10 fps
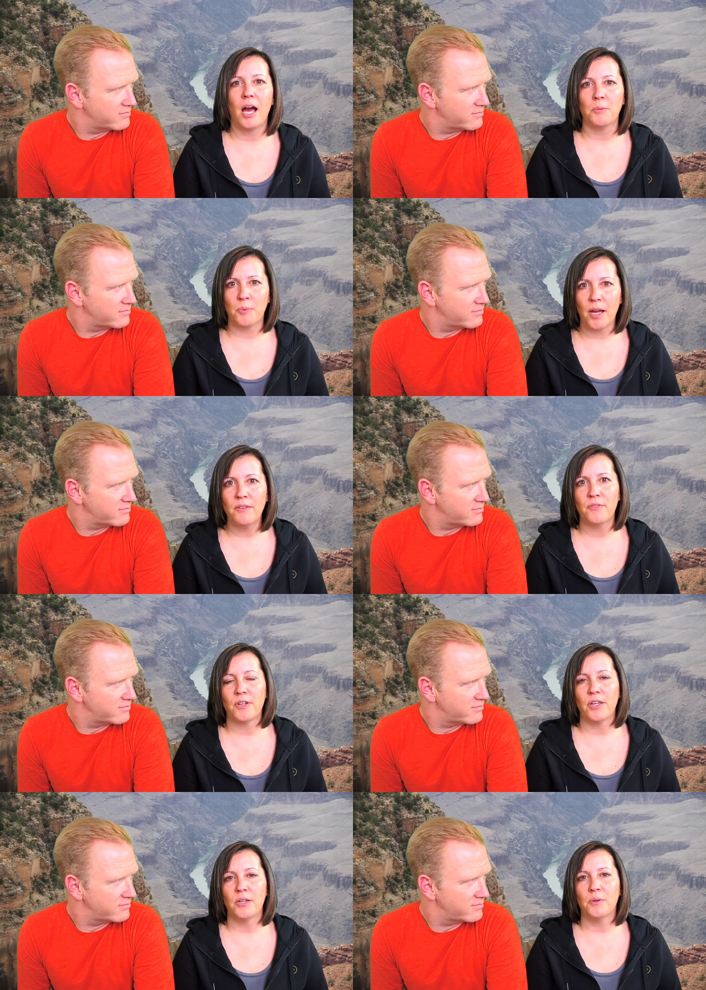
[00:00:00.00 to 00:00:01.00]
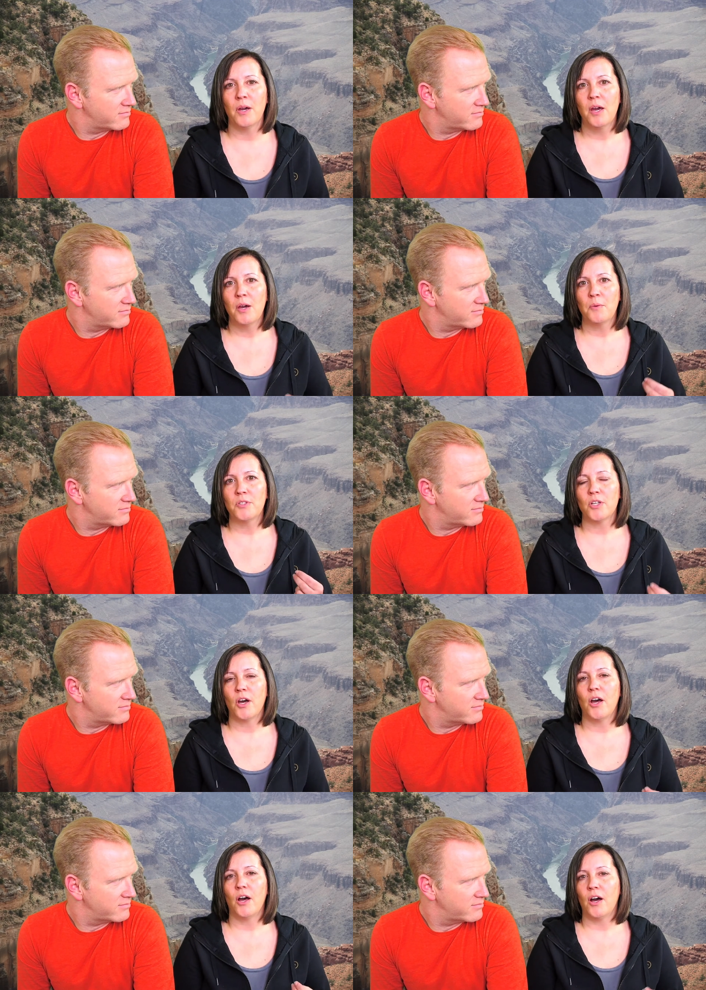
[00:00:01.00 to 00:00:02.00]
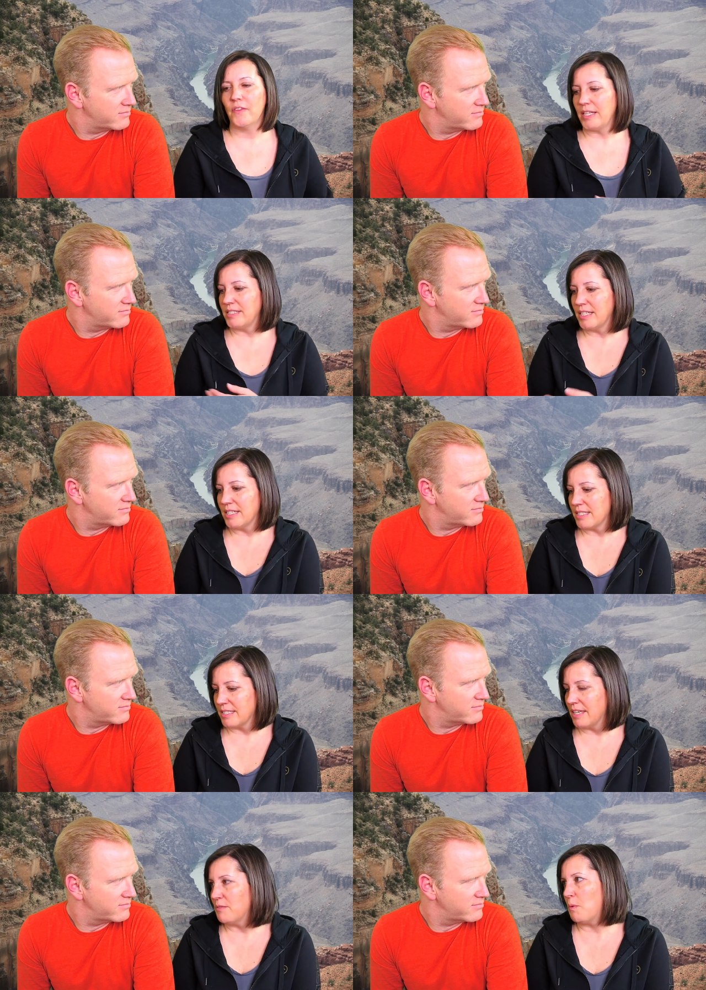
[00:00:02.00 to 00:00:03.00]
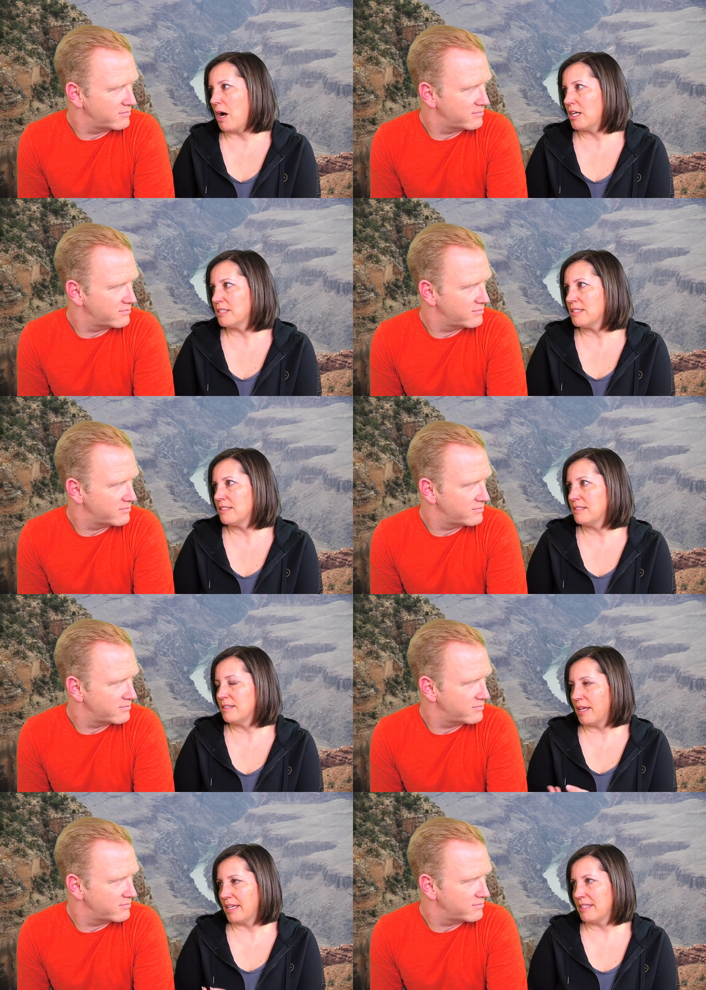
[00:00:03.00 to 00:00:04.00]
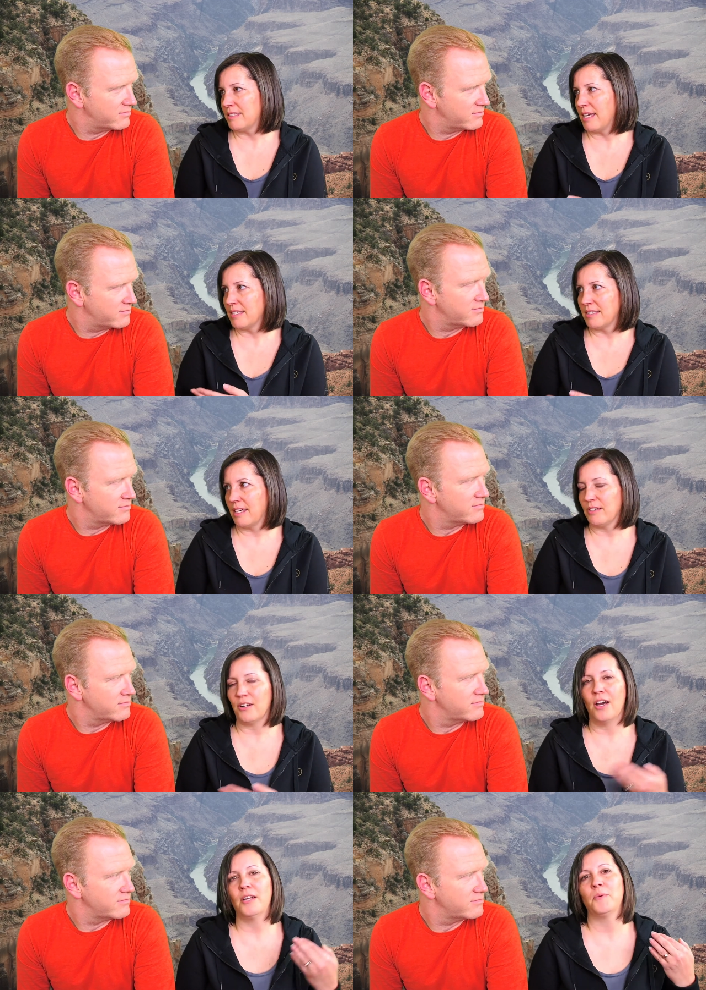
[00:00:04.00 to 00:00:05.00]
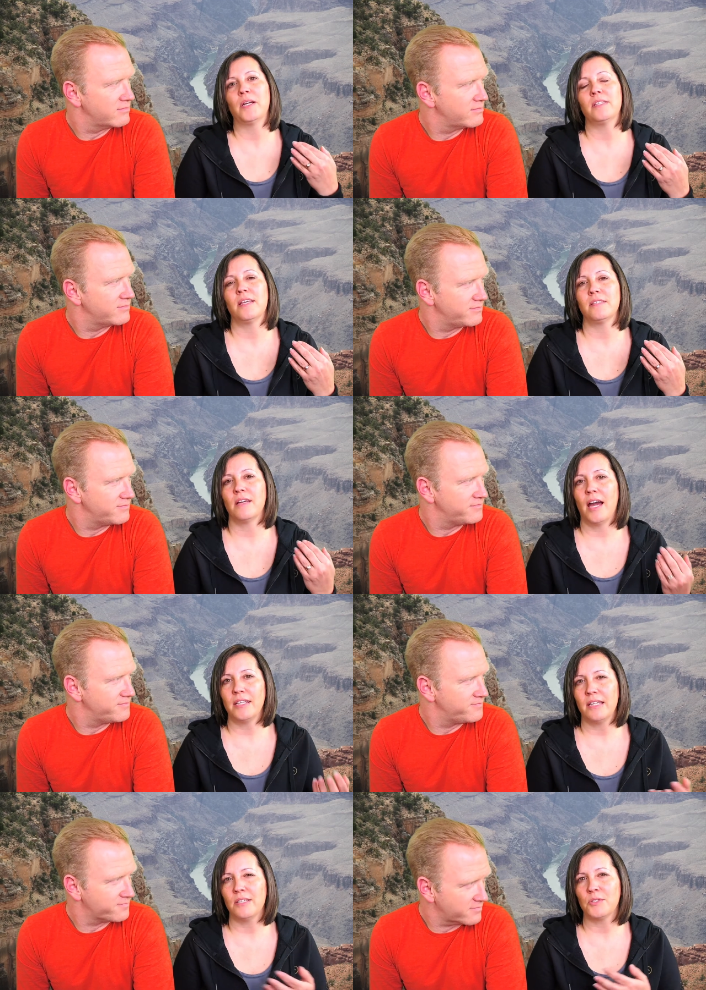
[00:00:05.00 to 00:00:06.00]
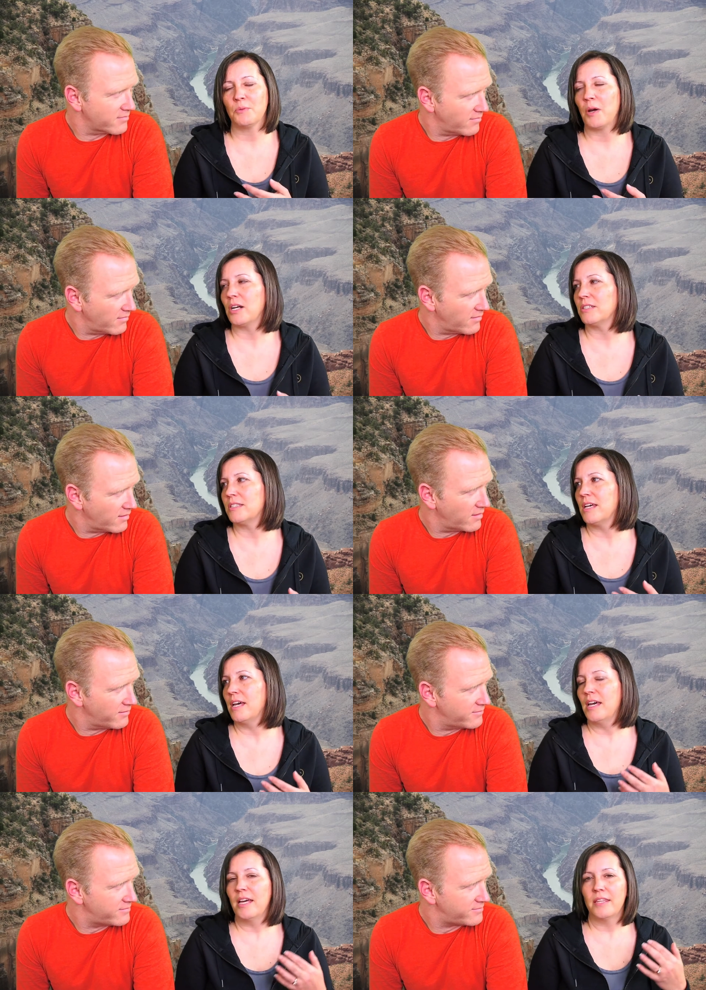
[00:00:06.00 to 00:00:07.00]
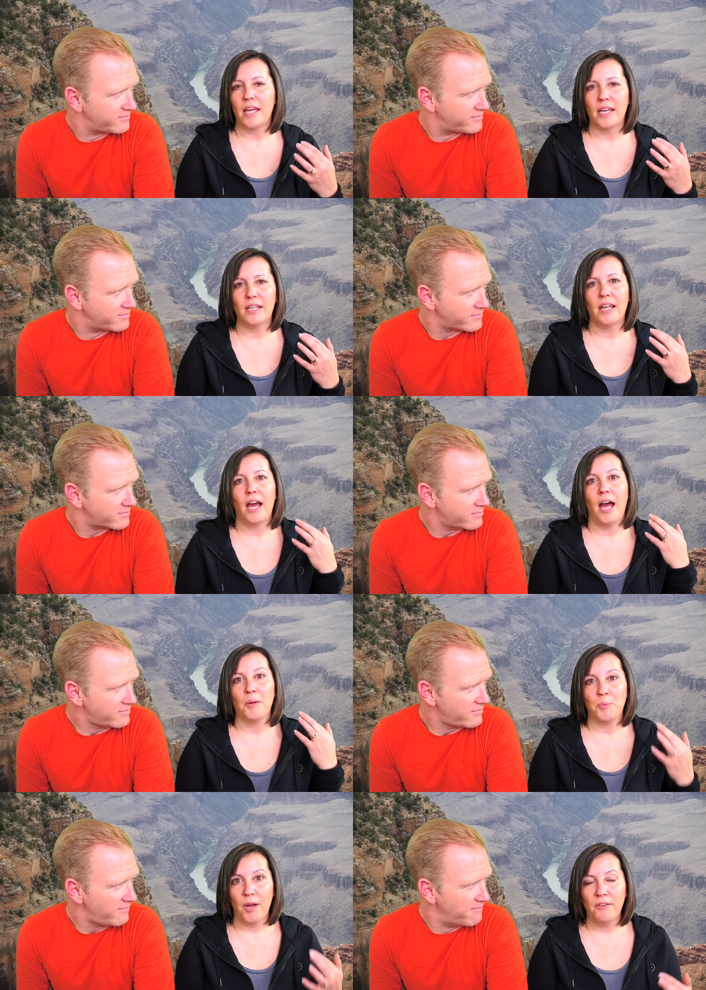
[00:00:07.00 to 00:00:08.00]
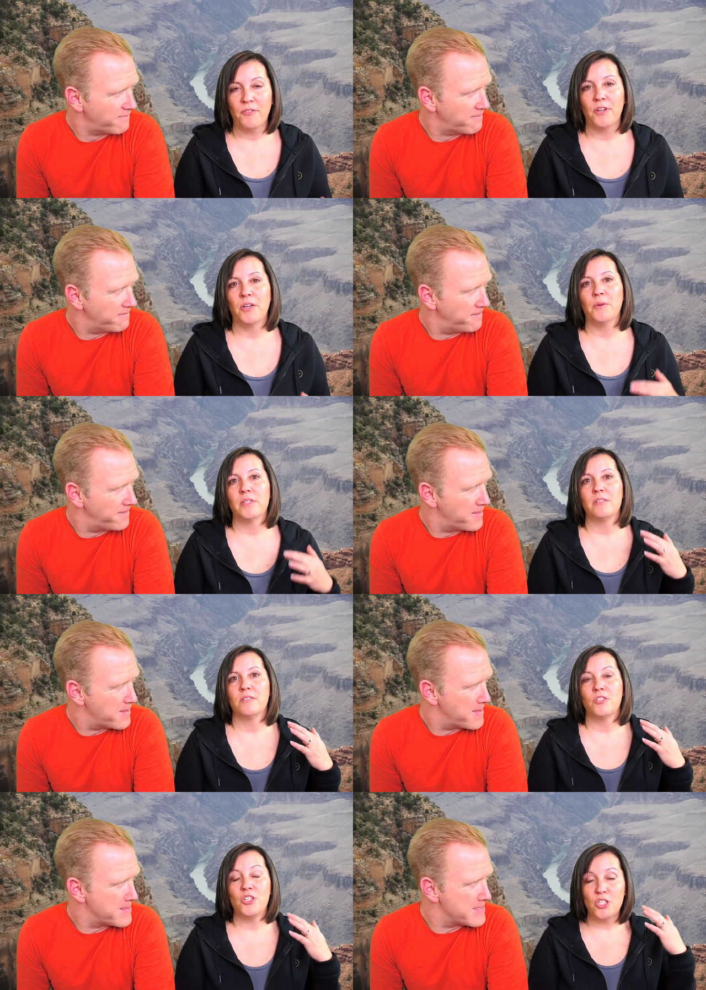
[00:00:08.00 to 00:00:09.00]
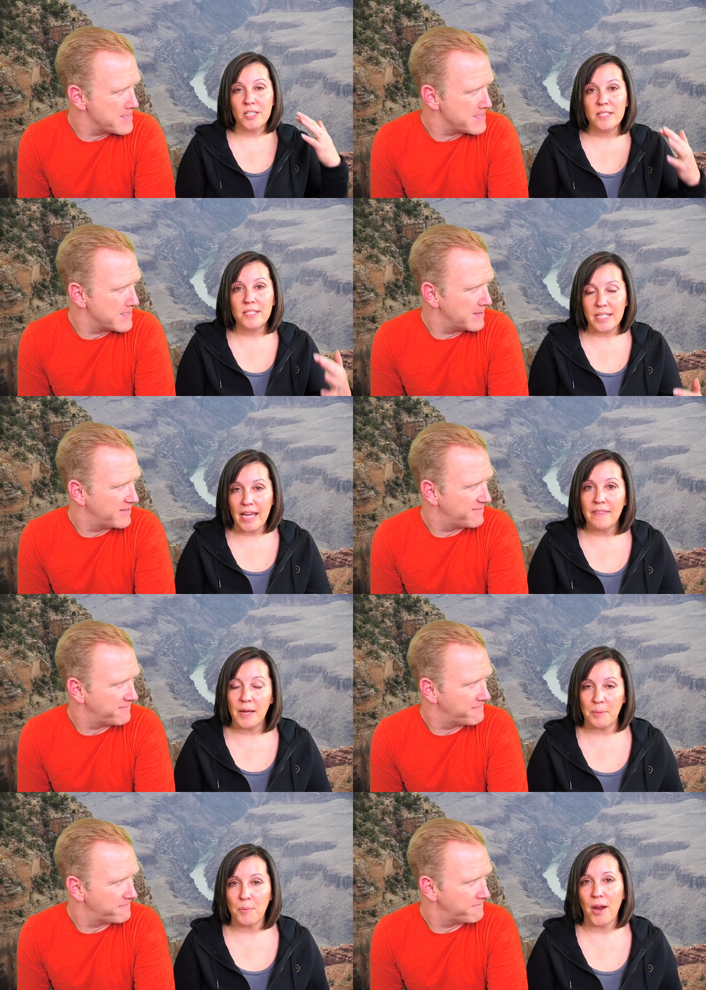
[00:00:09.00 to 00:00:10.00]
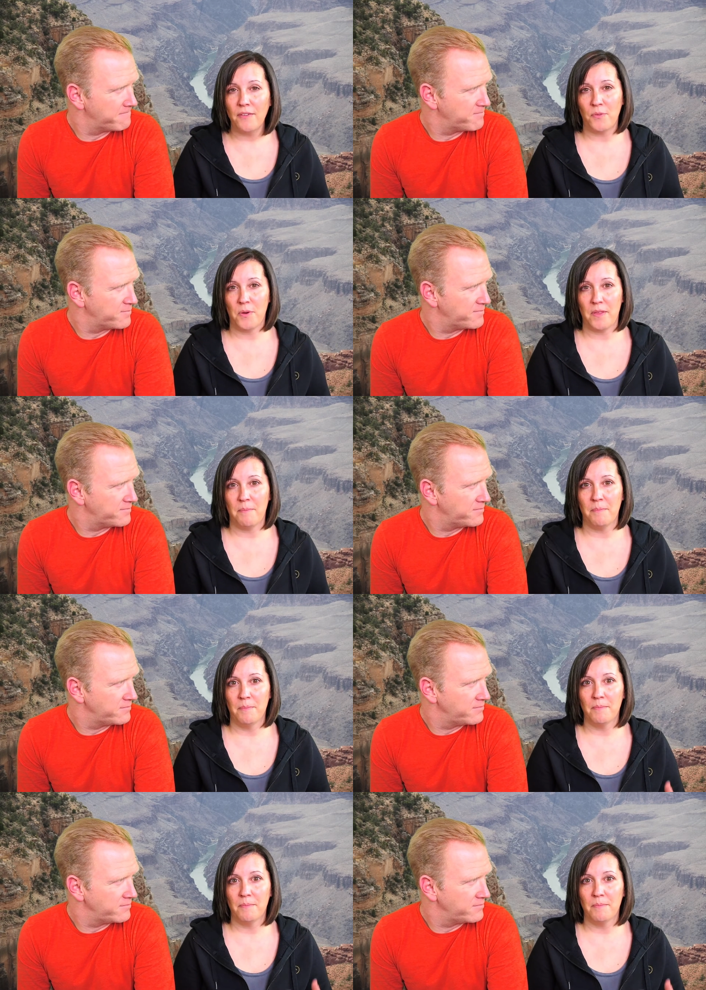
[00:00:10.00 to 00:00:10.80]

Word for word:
Speaker 1: I'll pray for you, which all they did is give words, like it says later on where it says ideas or words that I'll pray for you is just stand there and pray for them.